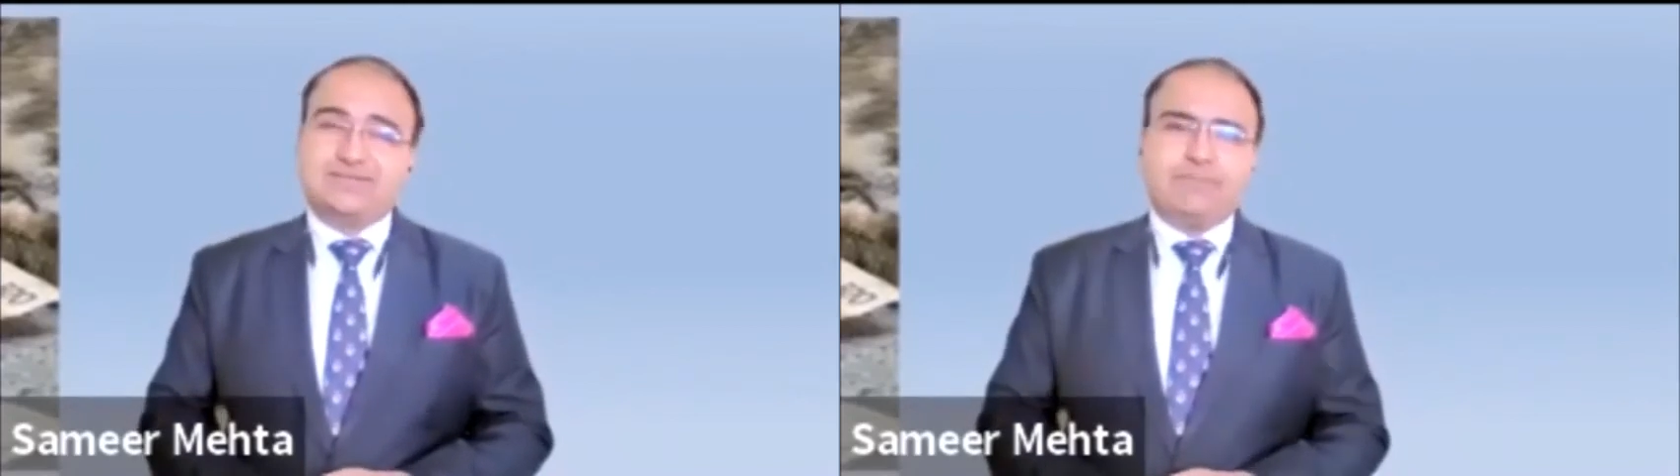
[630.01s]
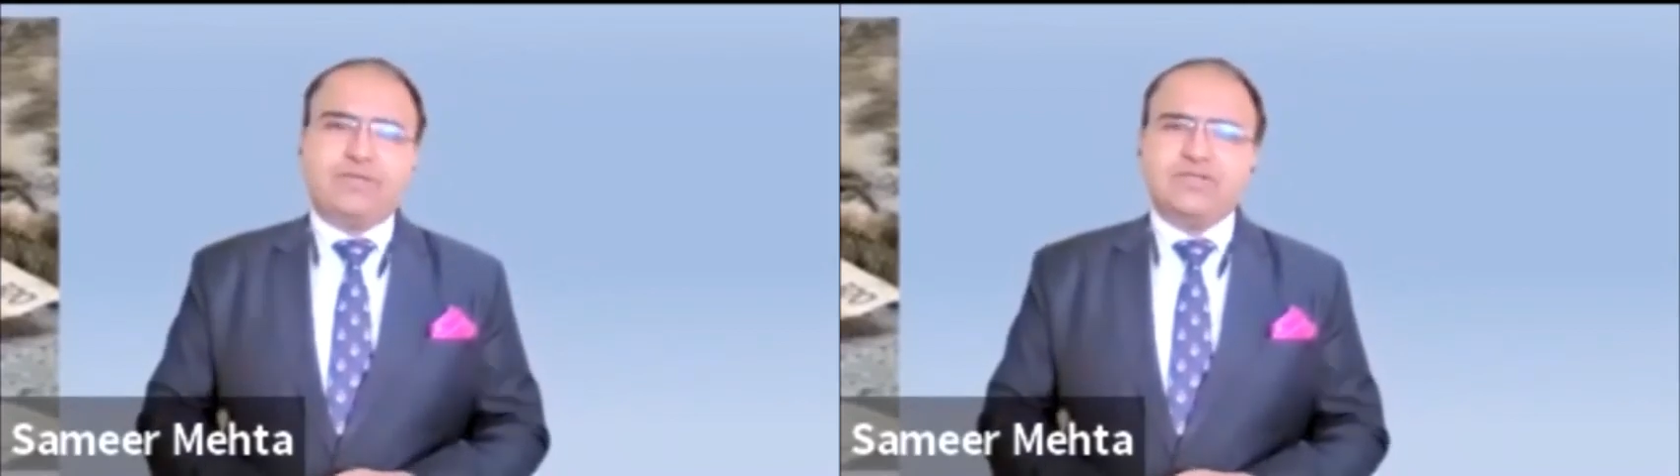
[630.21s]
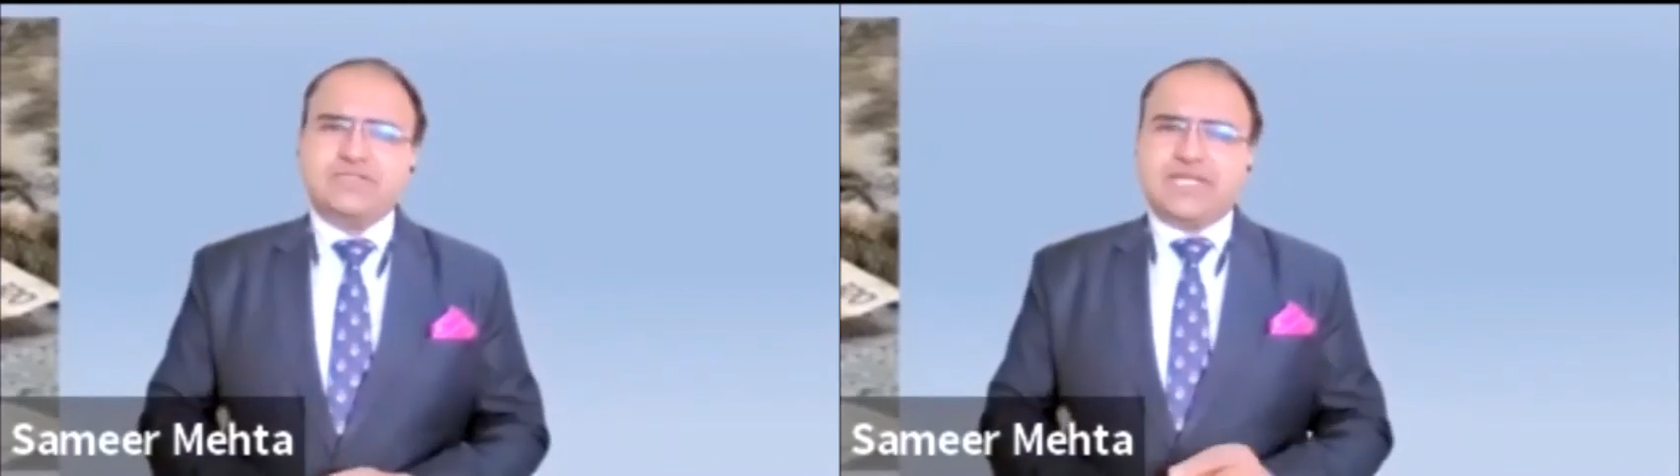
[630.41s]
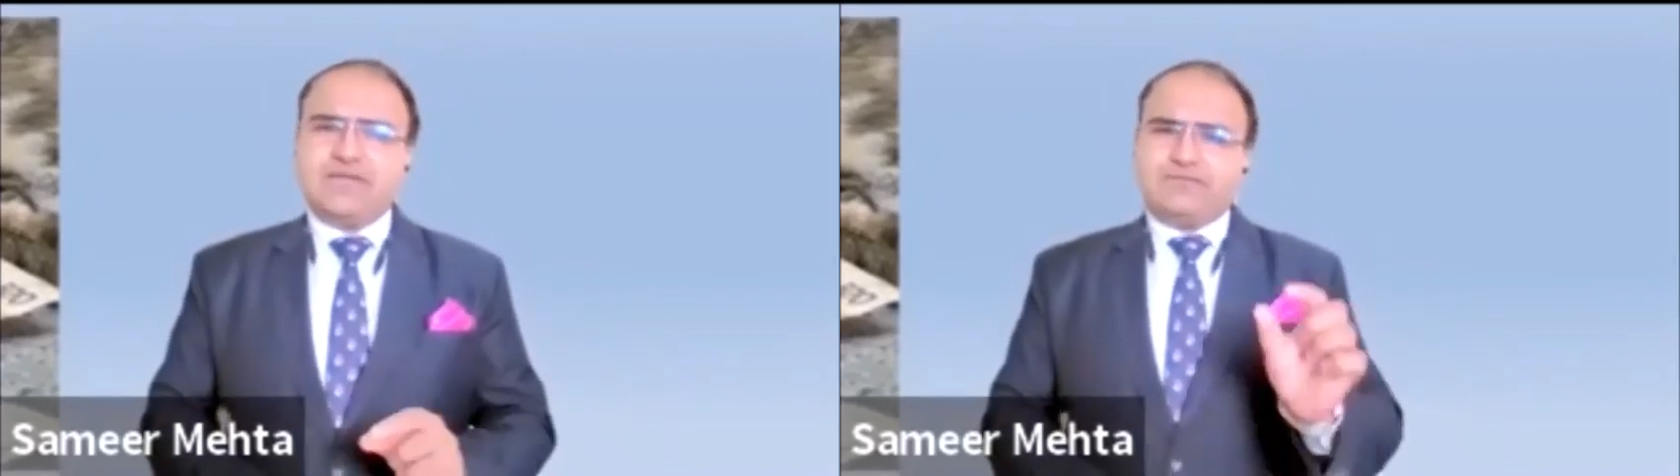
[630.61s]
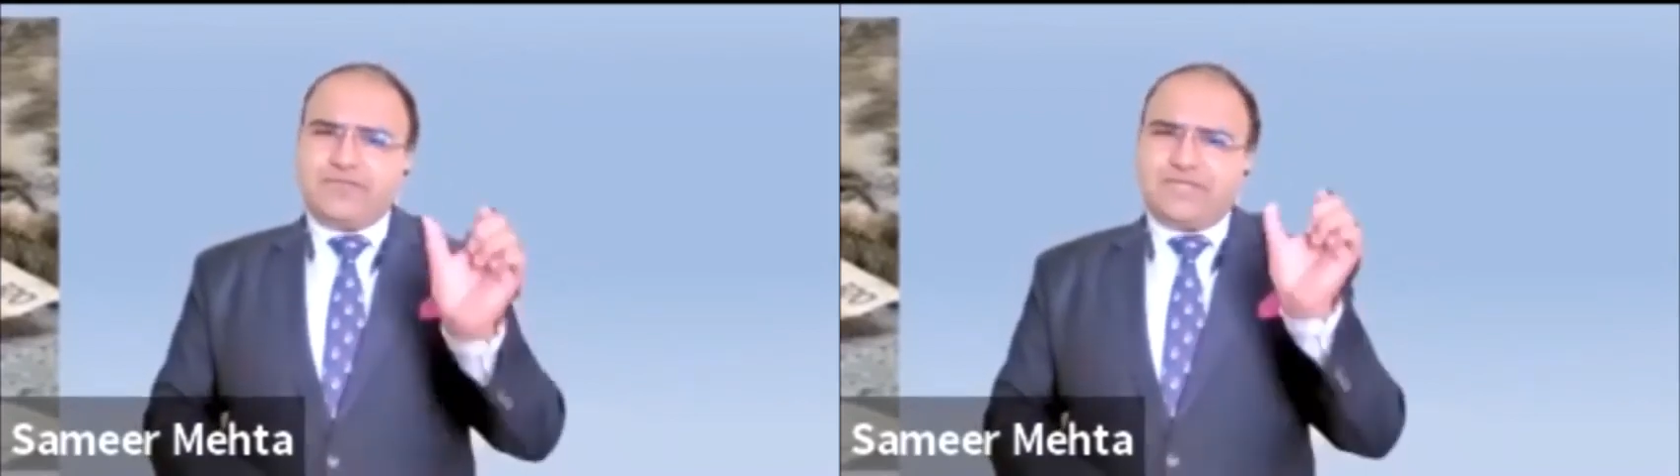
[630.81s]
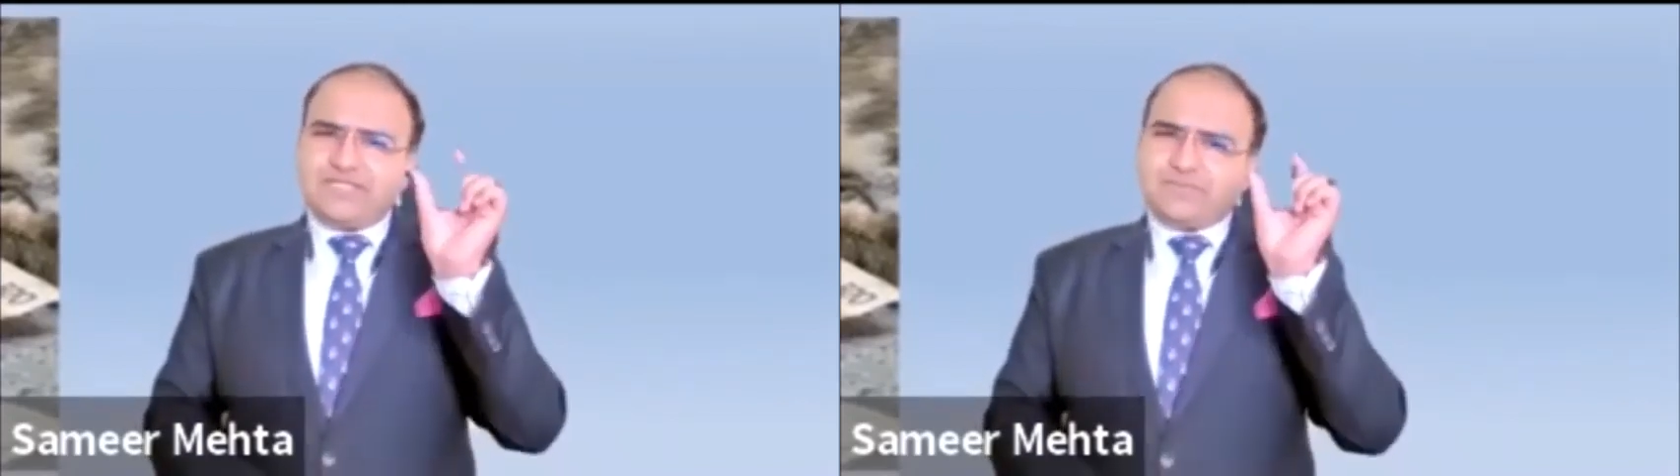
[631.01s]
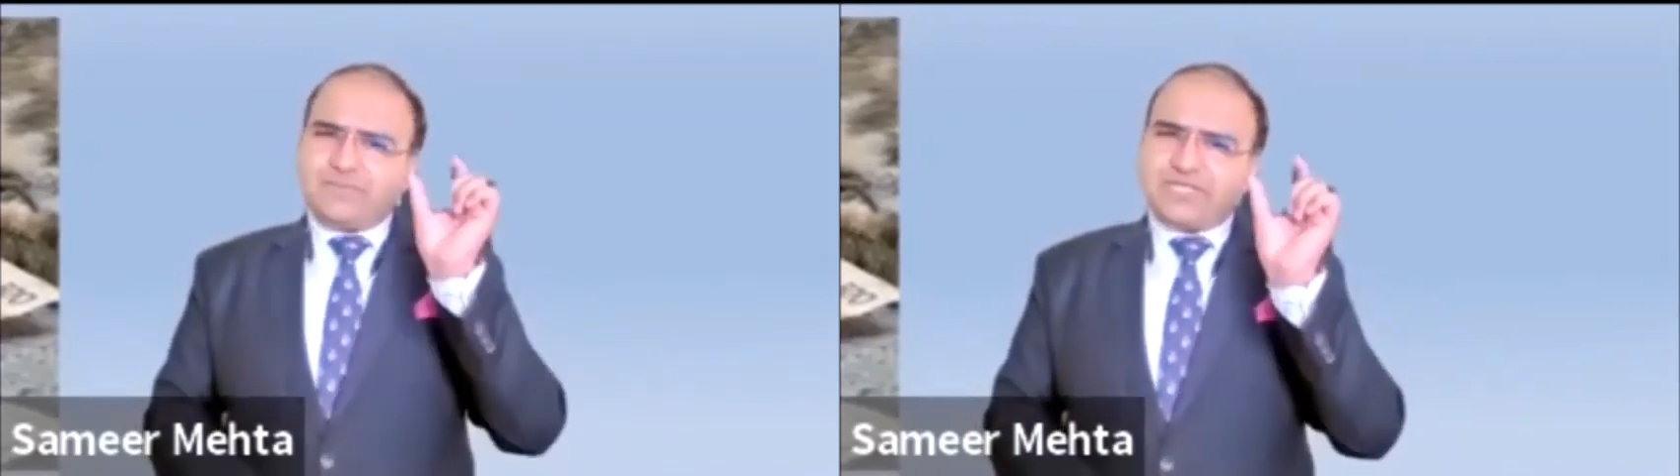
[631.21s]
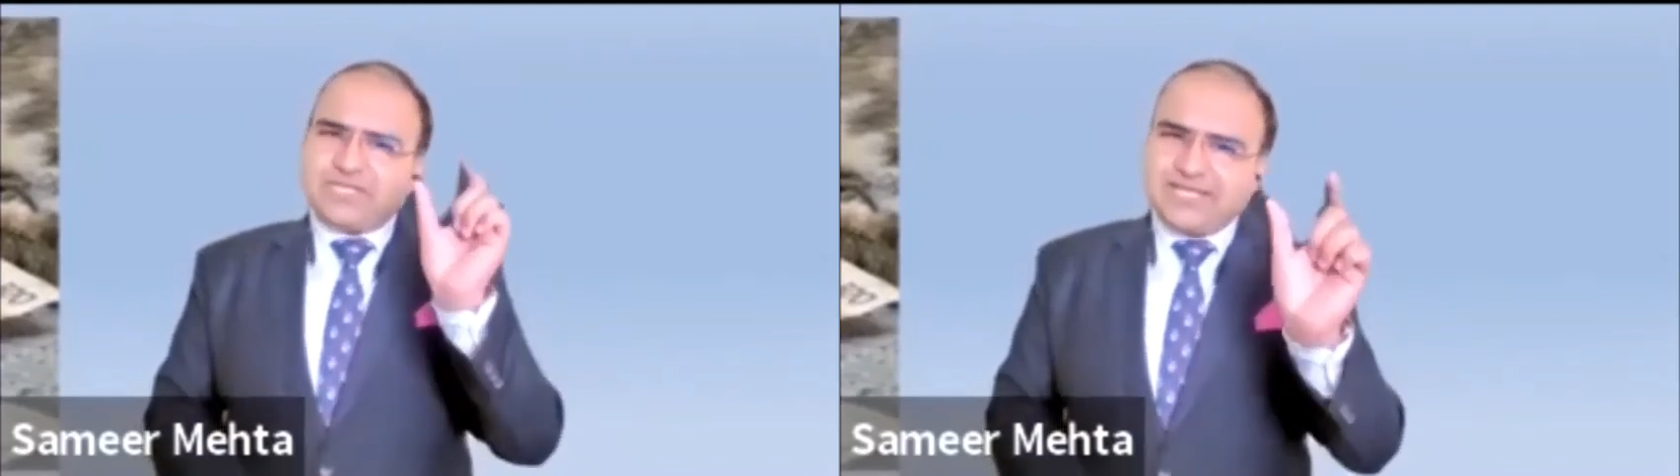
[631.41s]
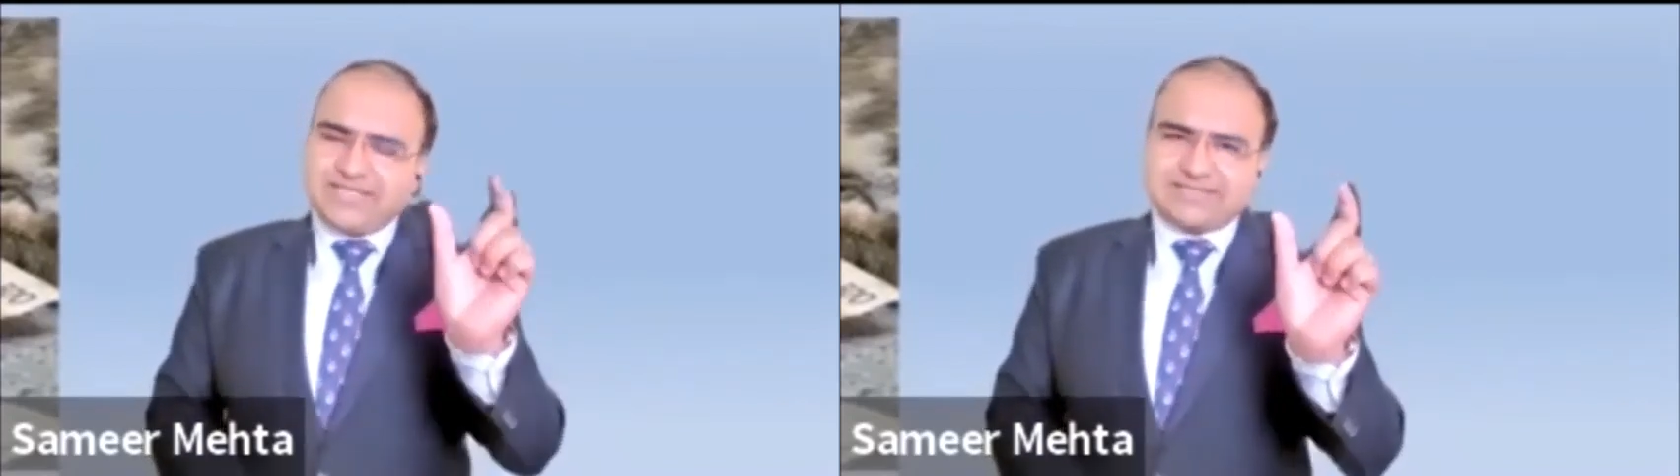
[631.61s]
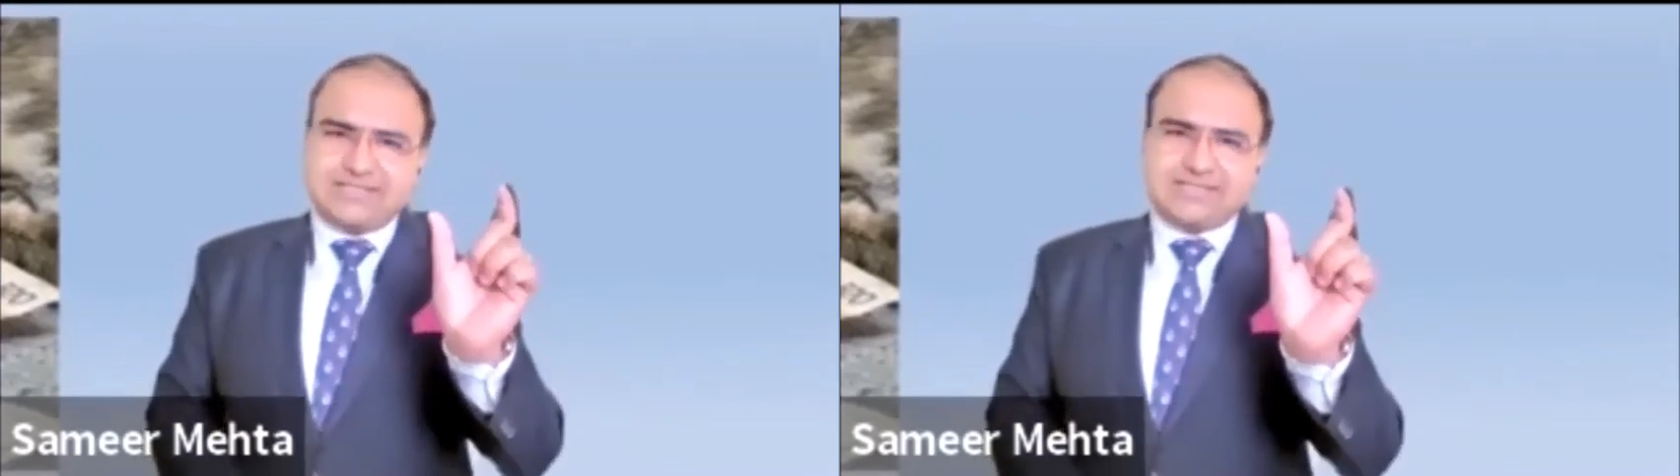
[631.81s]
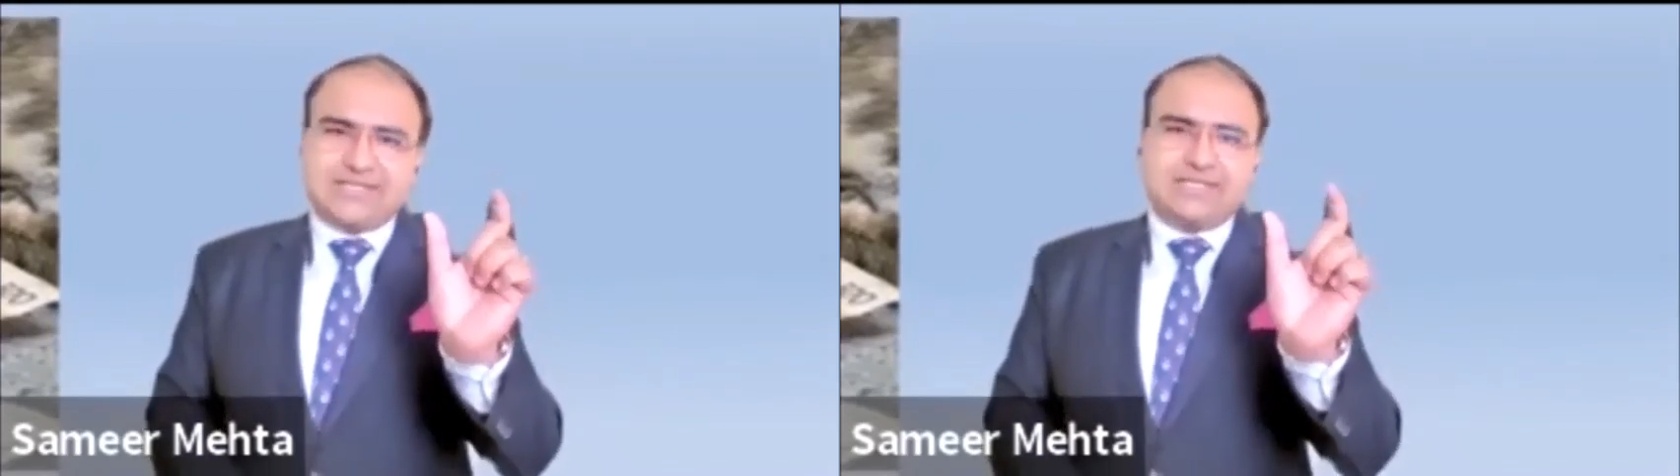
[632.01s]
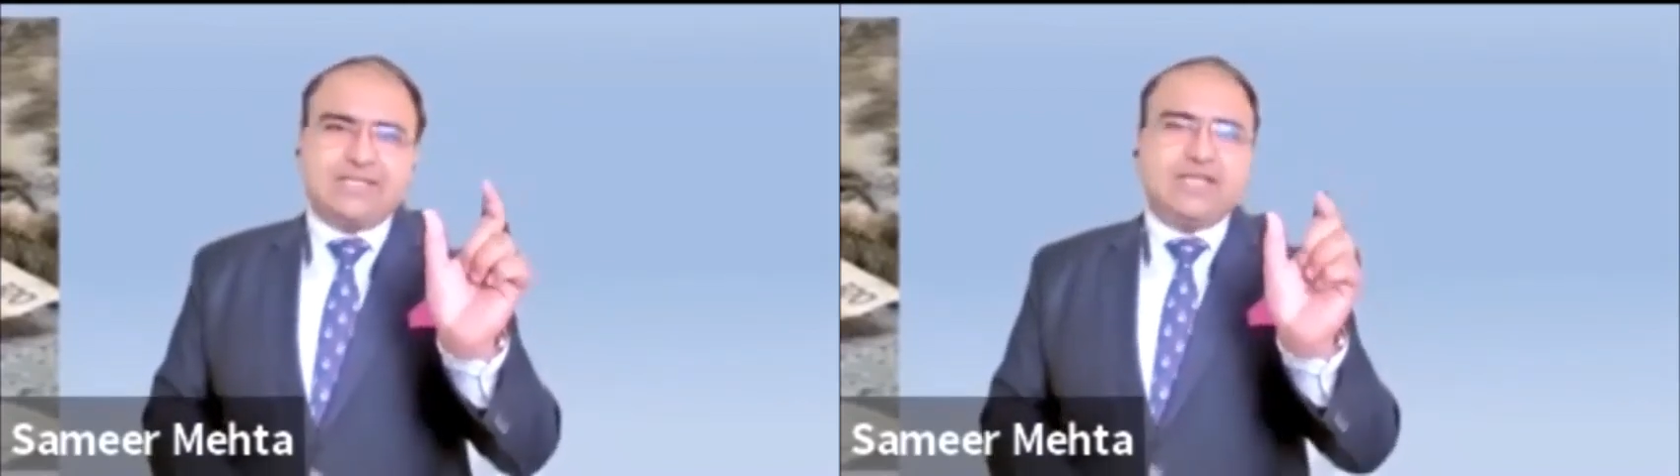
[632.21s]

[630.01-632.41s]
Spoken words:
because they have very specialized skill set,